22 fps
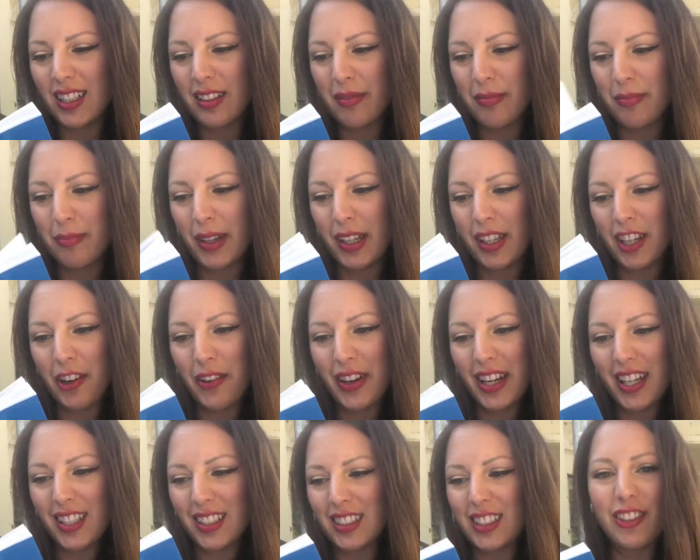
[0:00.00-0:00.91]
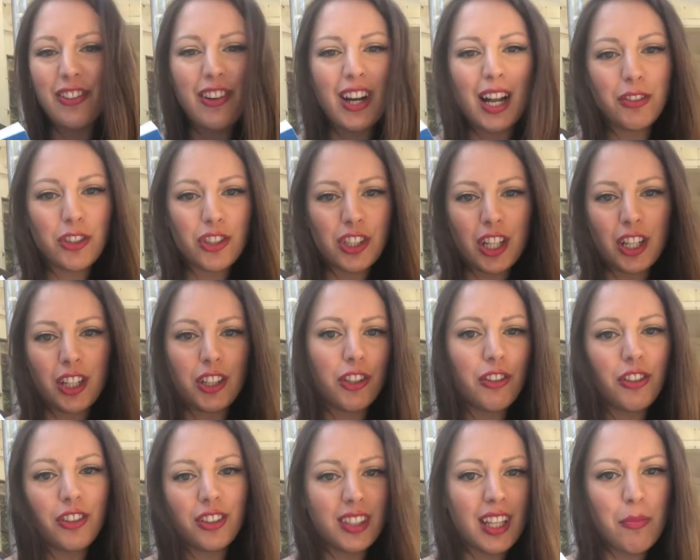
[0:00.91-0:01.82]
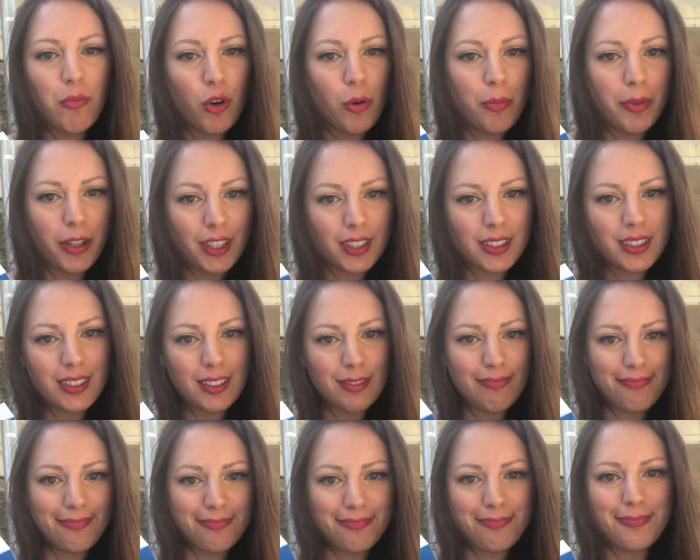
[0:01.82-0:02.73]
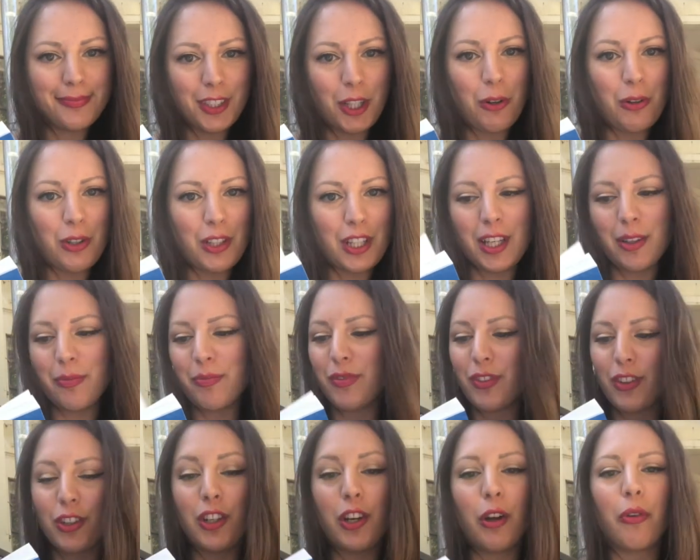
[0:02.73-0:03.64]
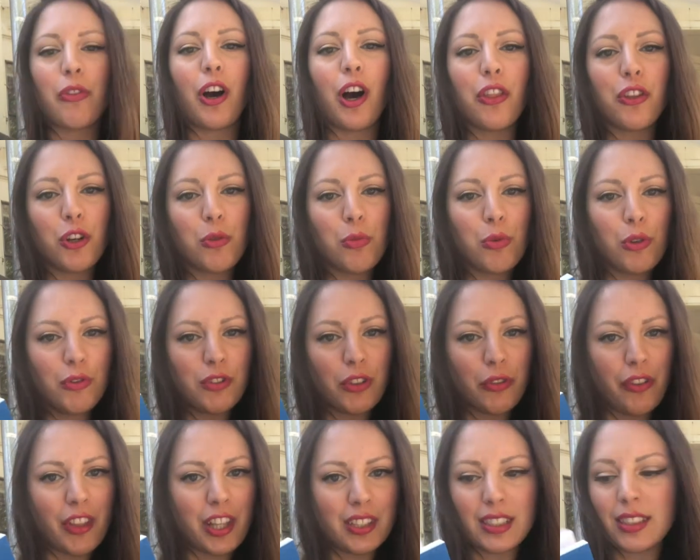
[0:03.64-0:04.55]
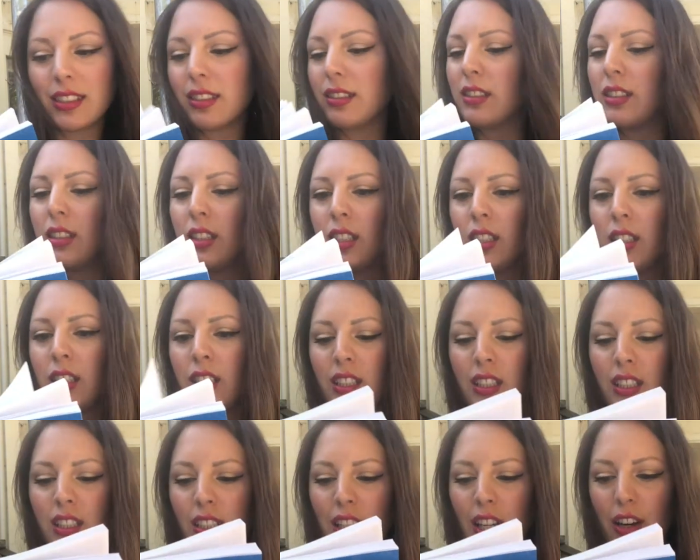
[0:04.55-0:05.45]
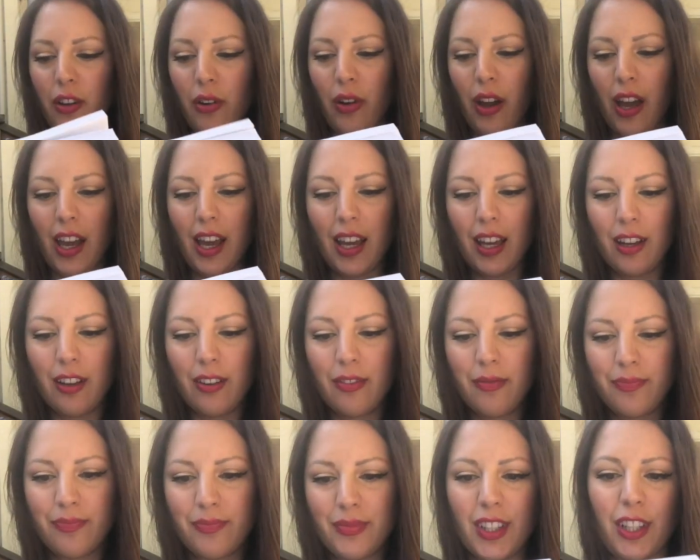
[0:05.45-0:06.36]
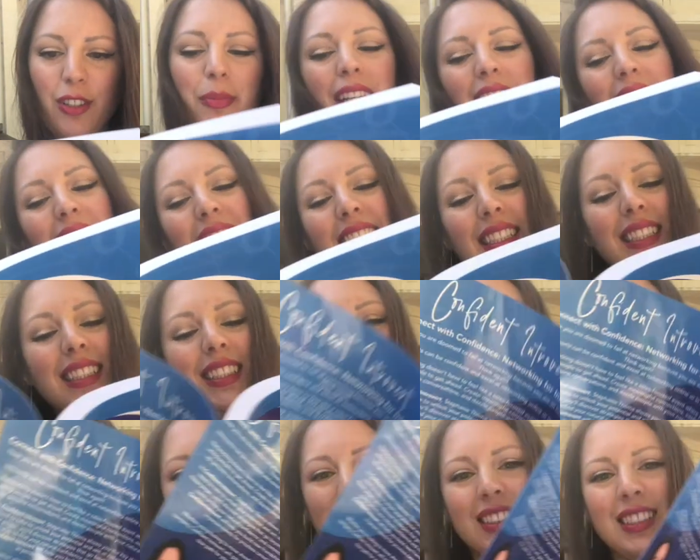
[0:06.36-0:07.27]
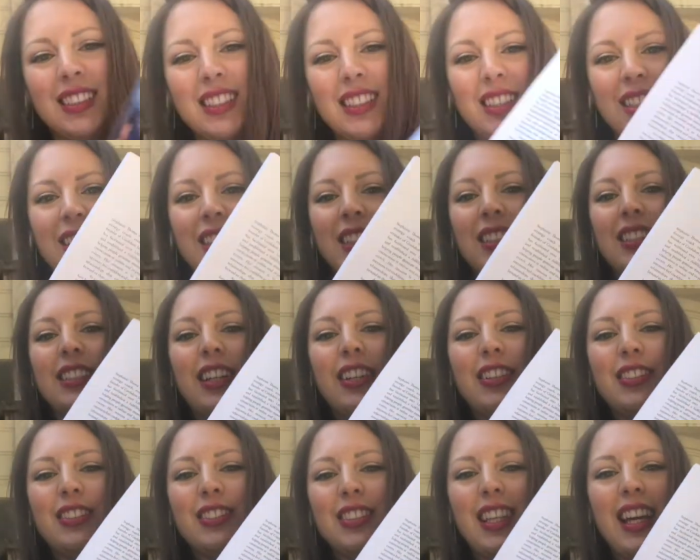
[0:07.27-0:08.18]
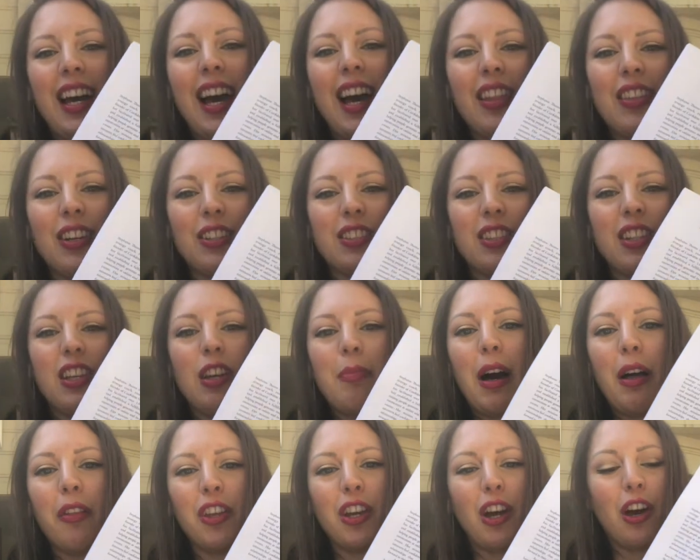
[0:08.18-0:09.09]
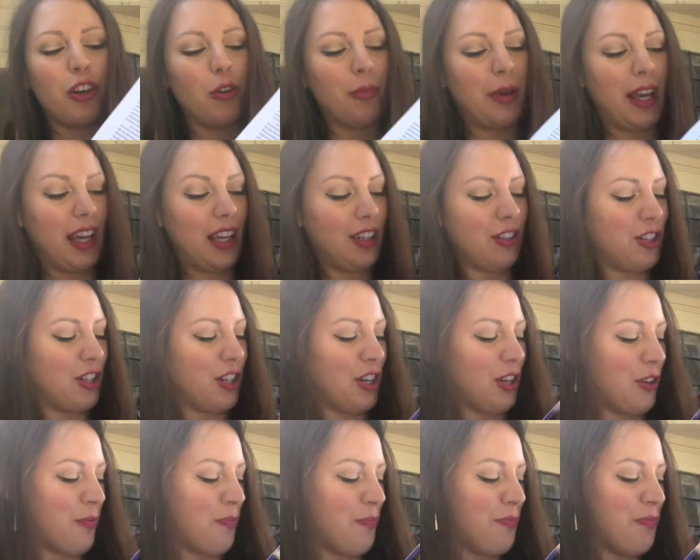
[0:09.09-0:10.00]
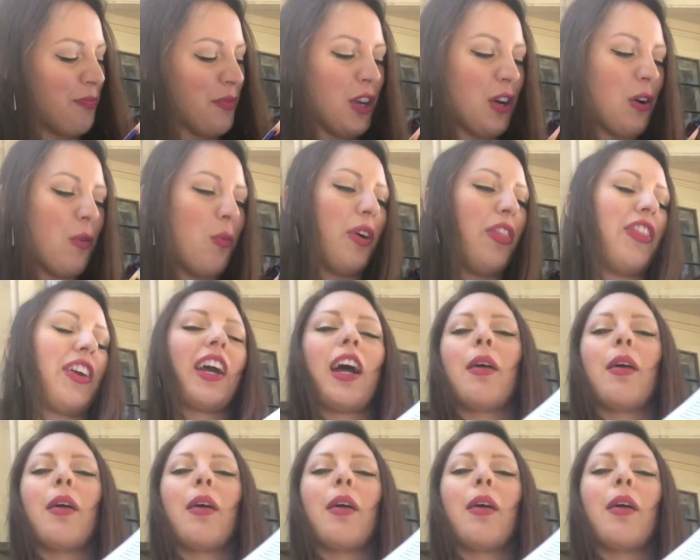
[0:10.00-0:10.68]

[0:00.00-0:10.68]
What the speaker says: But you know what? You don't have to share. You can just get more books. Totally, you know, the author approves of this. Okay. Oh my gosh. So yeah, there's the About the Author page. One thing I